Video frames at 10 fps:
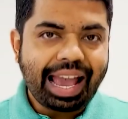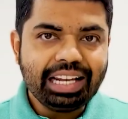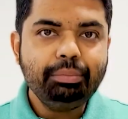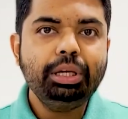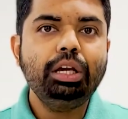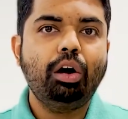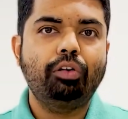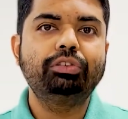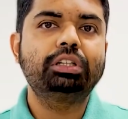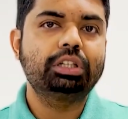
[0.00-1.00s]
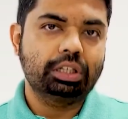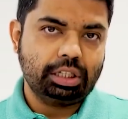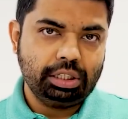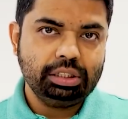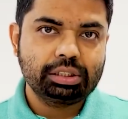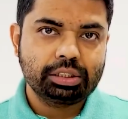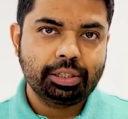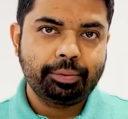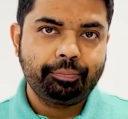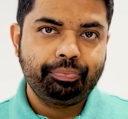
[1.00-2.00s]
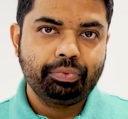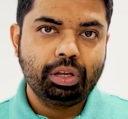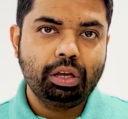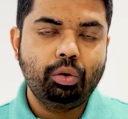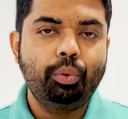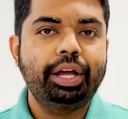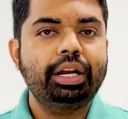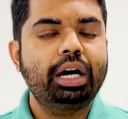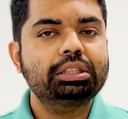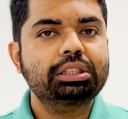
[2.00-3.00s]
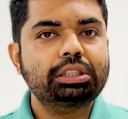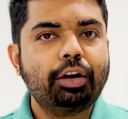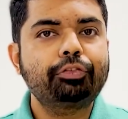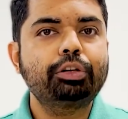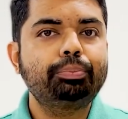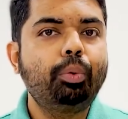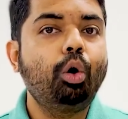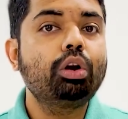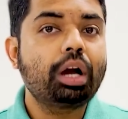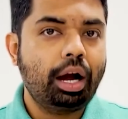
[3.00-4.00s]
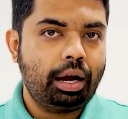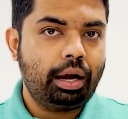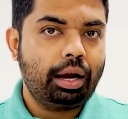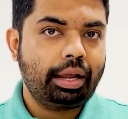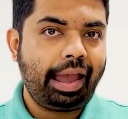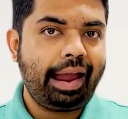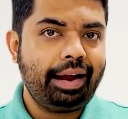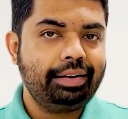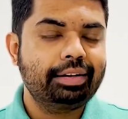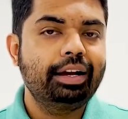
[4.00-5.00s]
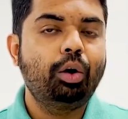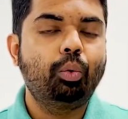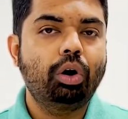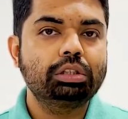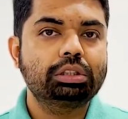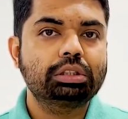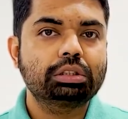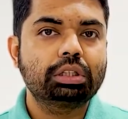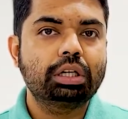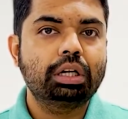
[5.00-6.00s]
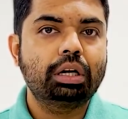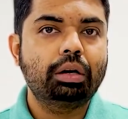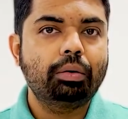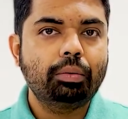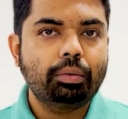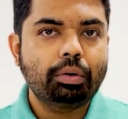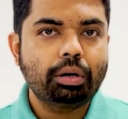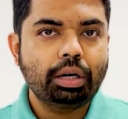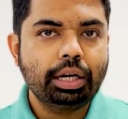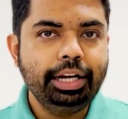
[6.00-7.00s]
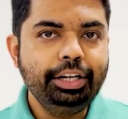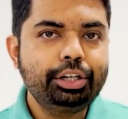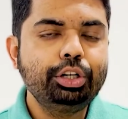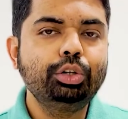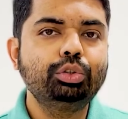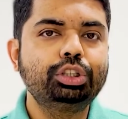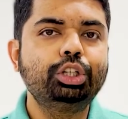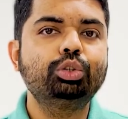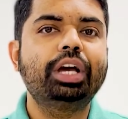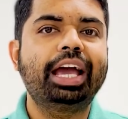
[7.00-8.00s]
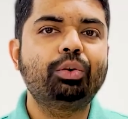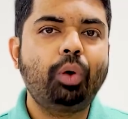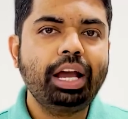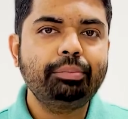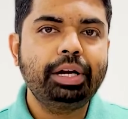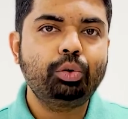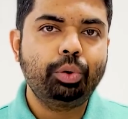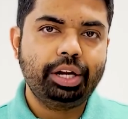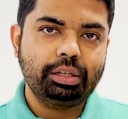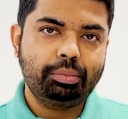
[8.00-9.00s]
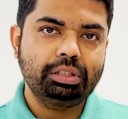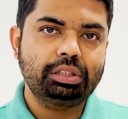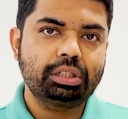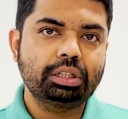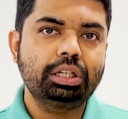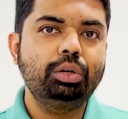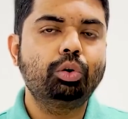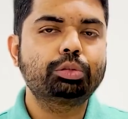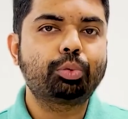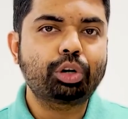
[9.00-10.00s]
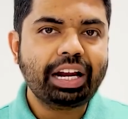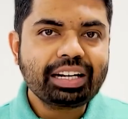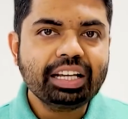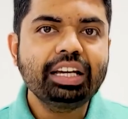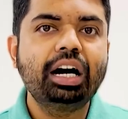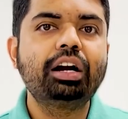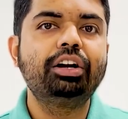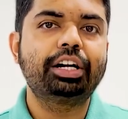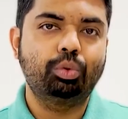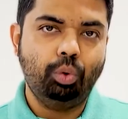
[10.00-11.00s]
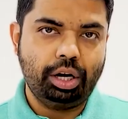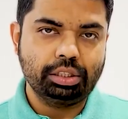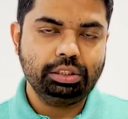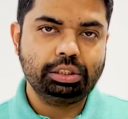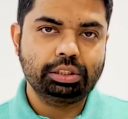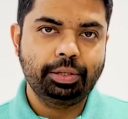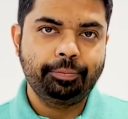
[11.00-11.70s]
enemy of the turkeys, when a stuffed polecat was introduced into the environment where the mother turkey was protecting her little ones,